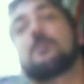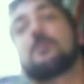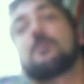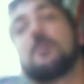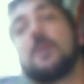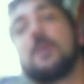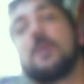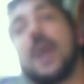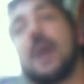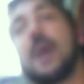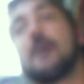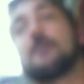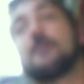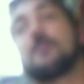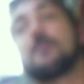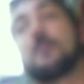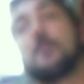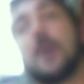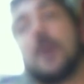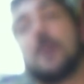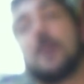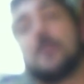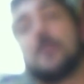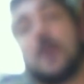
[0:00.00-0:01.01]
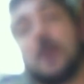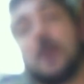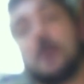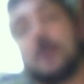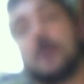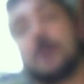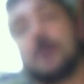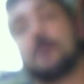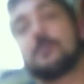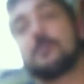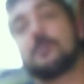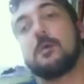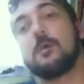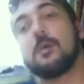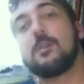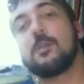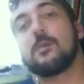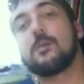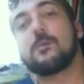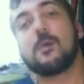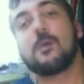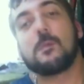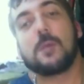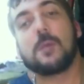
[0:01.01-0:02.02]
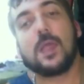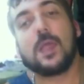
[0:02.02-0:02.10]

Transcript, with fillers: we have them. I'm always going to some kind